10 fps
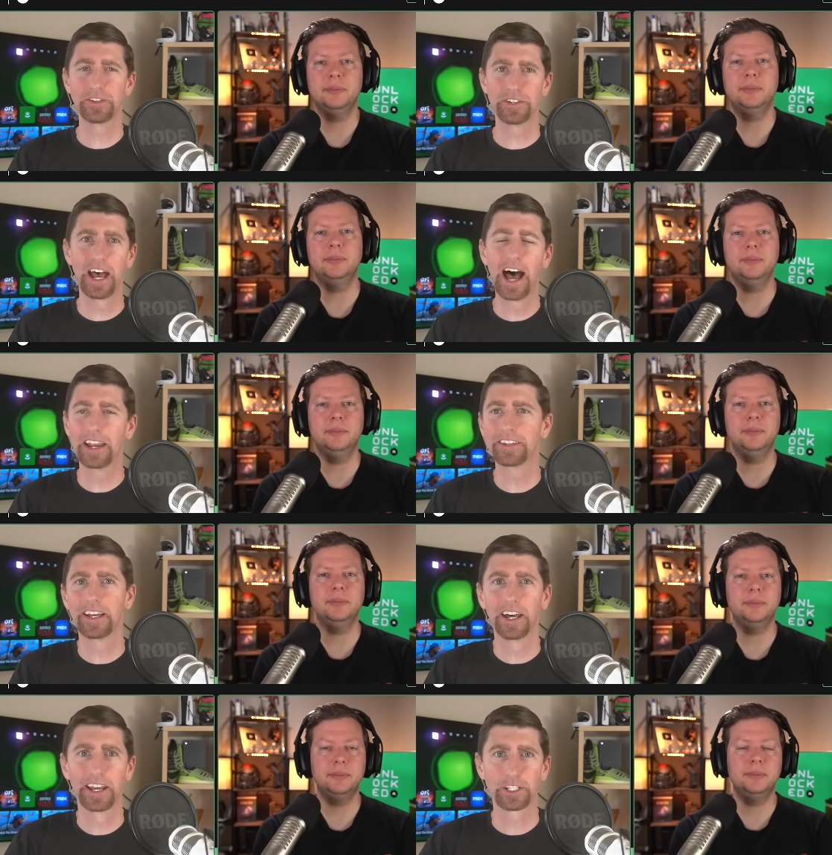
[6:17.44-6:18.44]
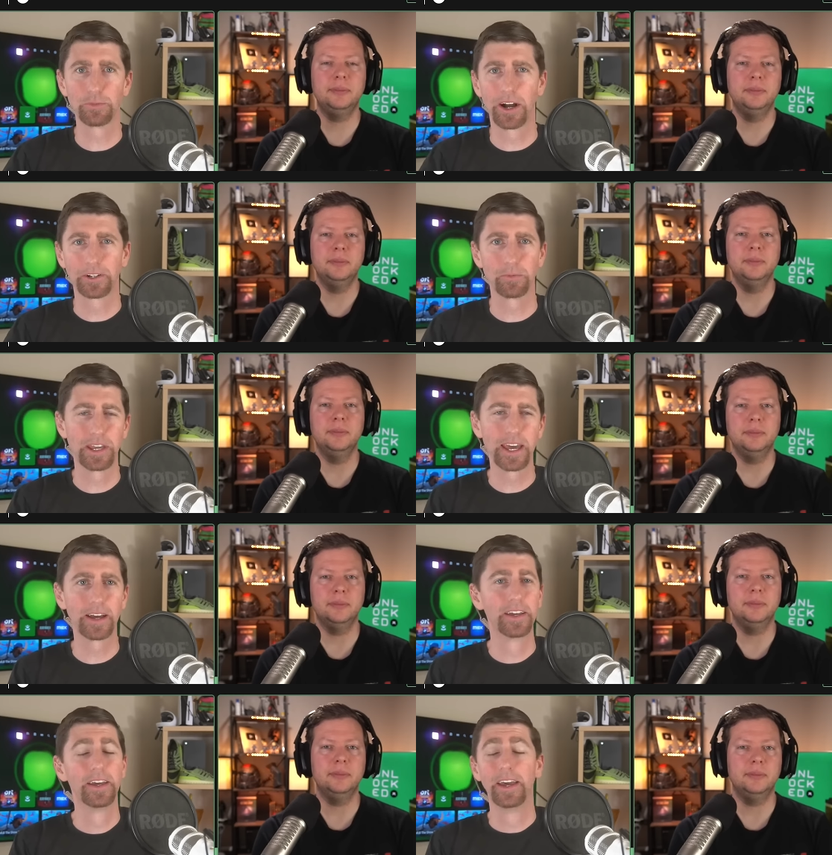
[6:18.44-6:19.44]
Speaker 1: is not on Xbox. But yeah,
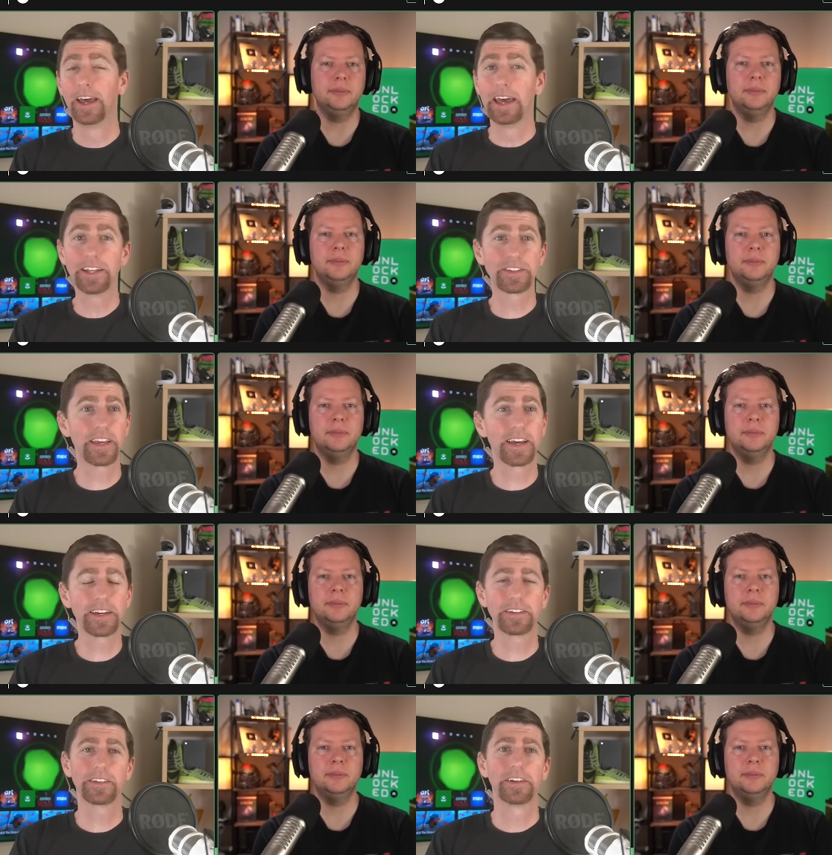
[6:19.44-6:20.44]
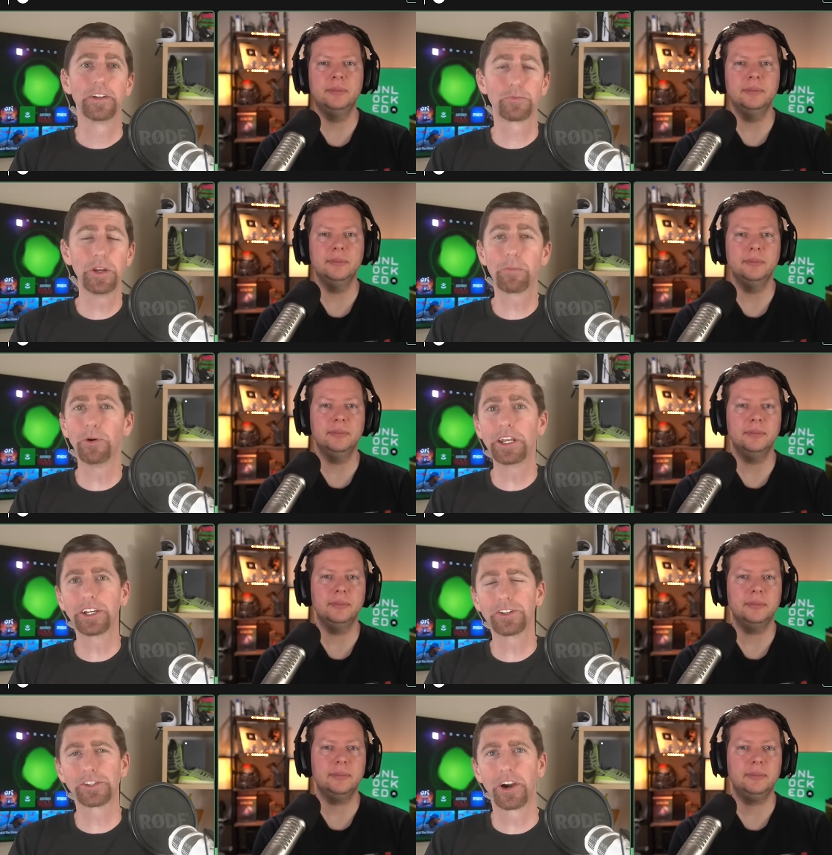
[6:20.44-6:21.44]
it's uh it's been a pretty
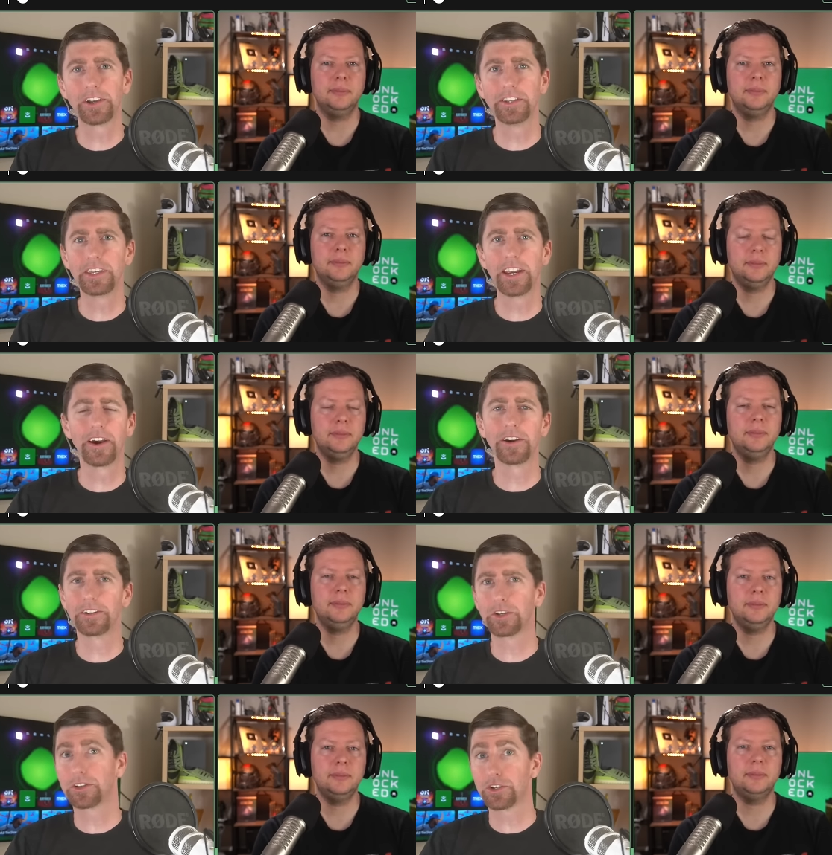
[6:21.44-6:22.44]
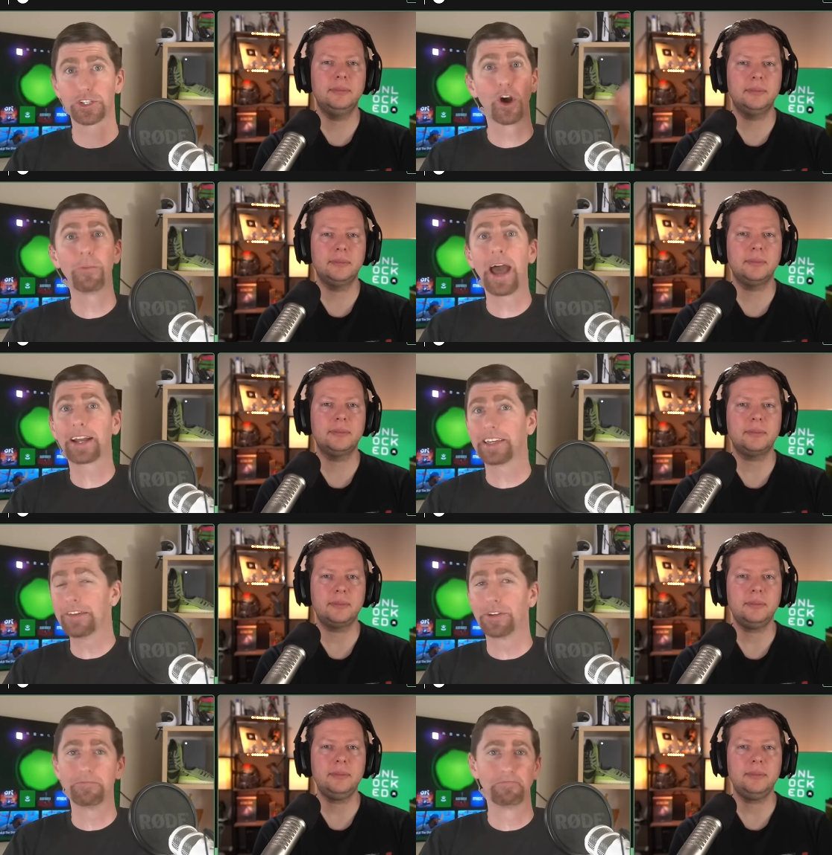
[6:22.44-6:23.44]
good start to the year, and you just go back
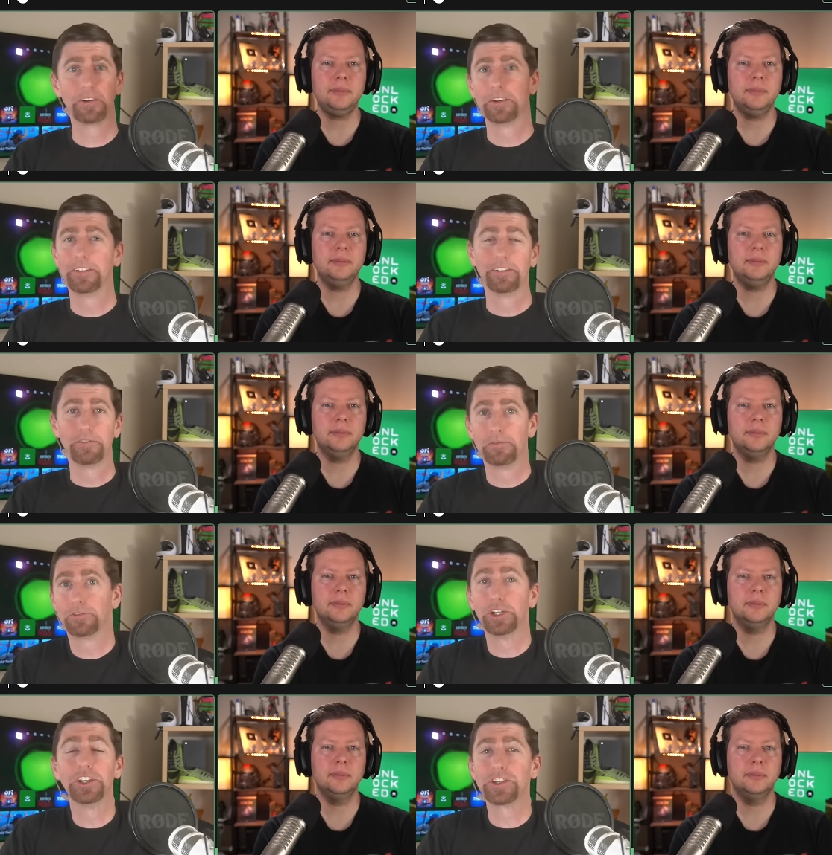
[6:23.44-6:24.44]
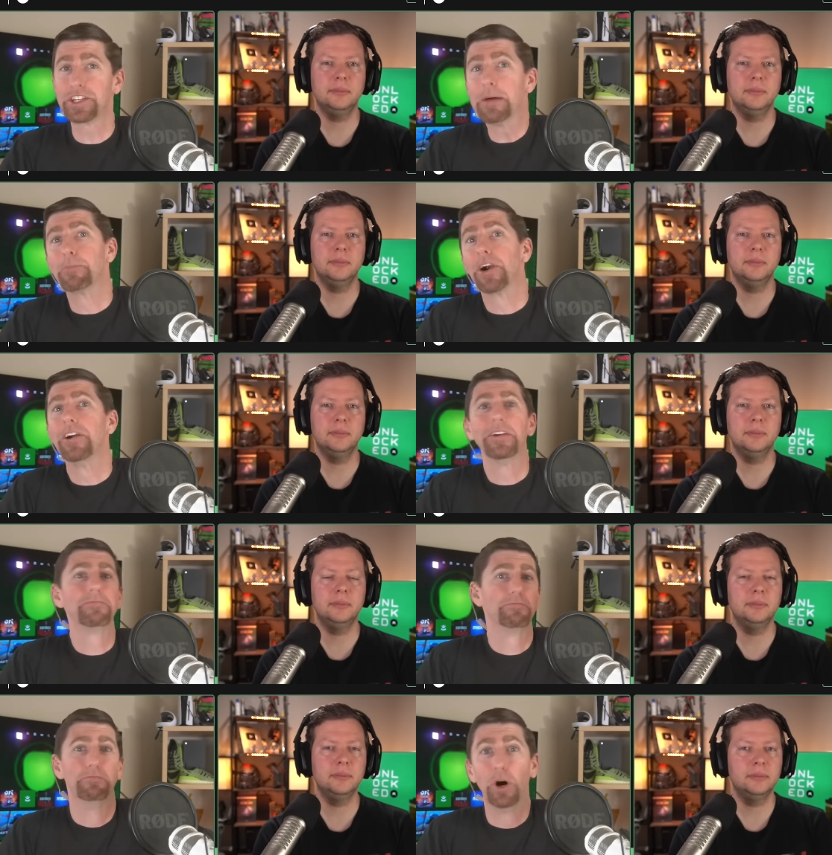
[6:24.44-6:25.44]
even to December,
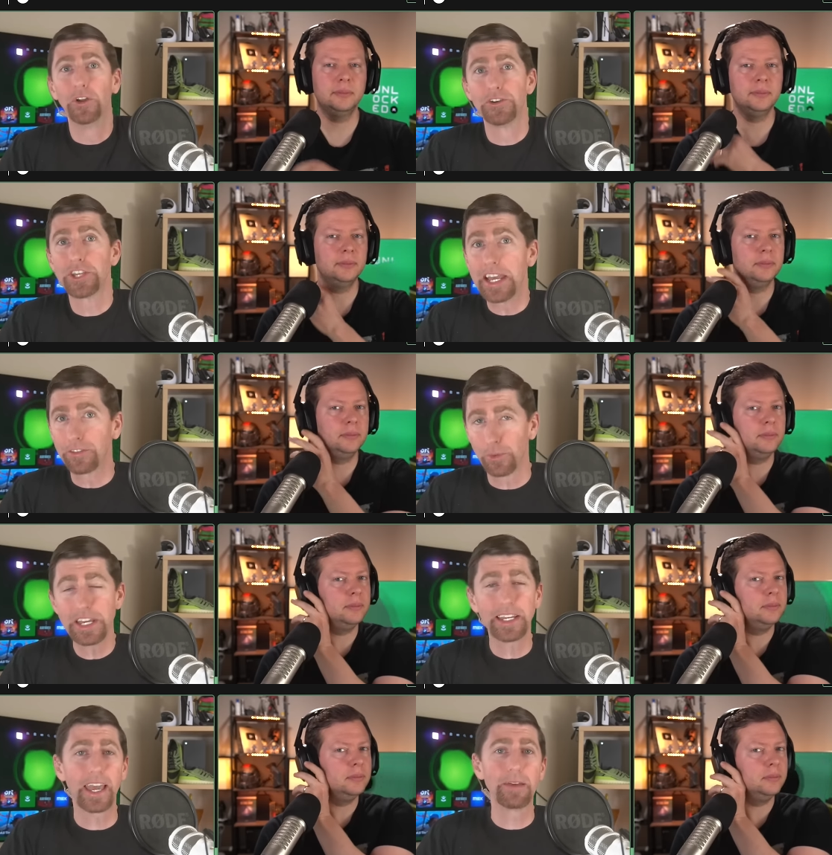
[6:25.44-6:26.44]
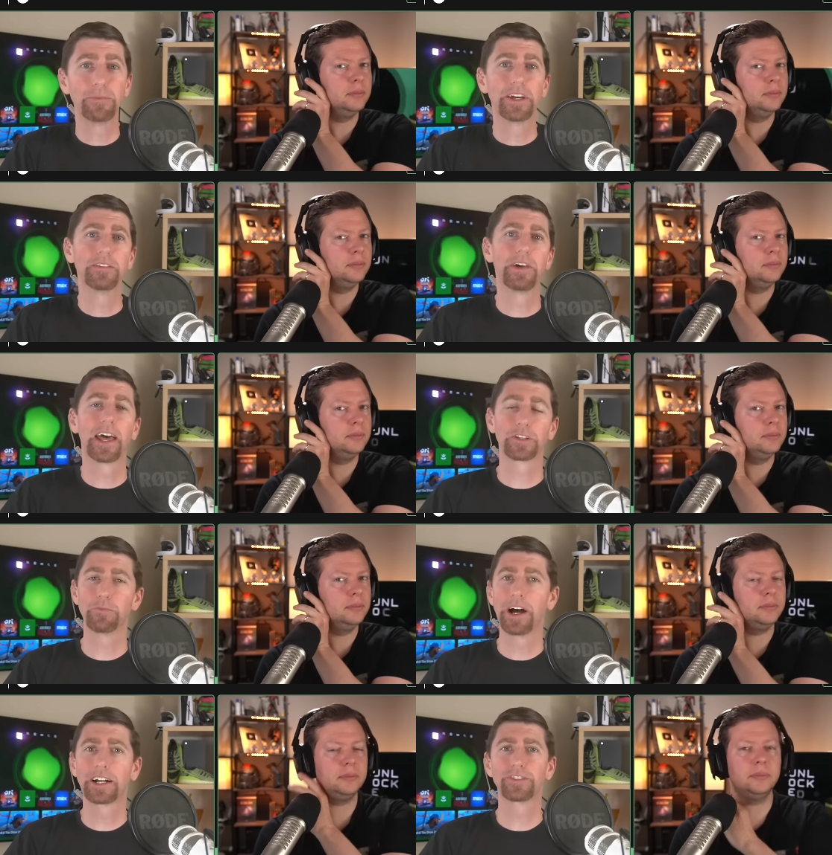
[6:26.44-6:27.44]
and Baldur's Gate Three came to
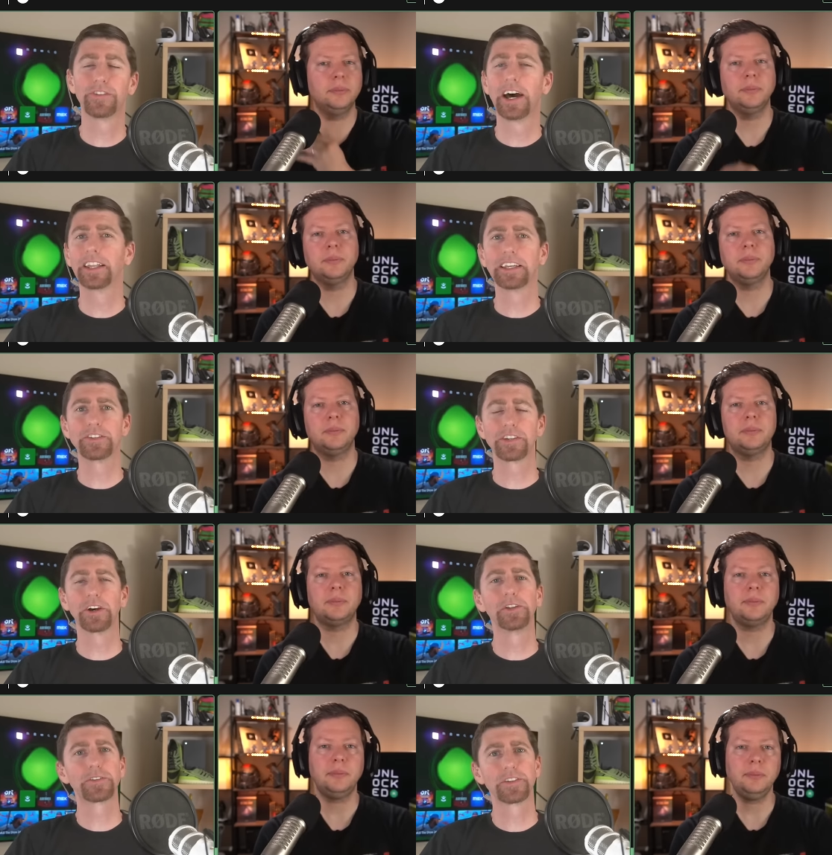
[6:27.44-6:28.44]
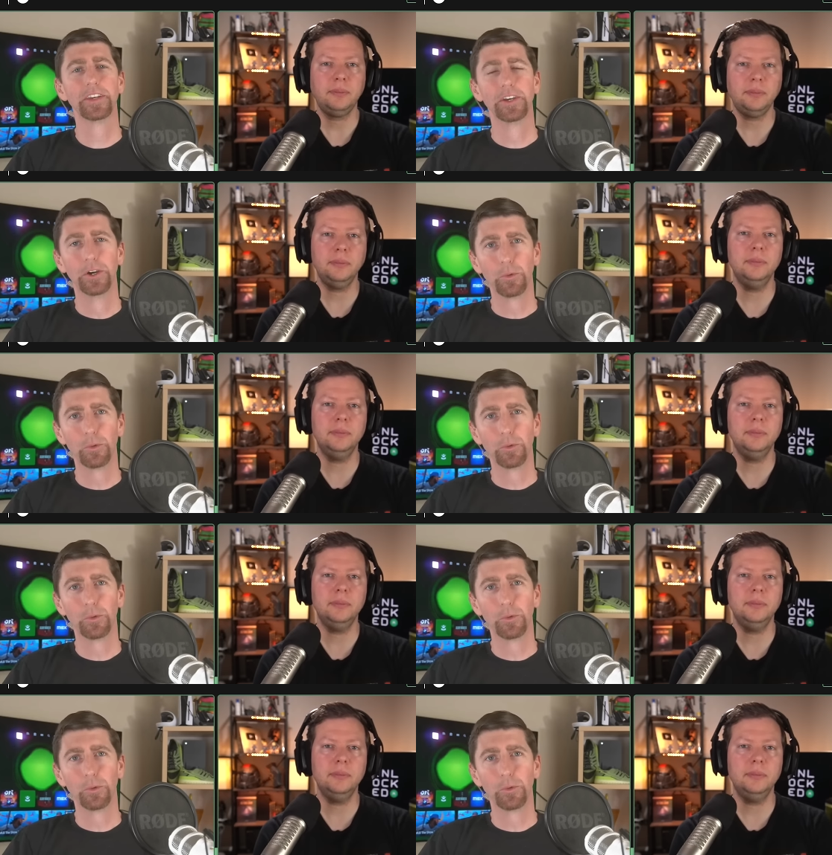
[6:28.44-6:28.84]
Xbox finally. So it's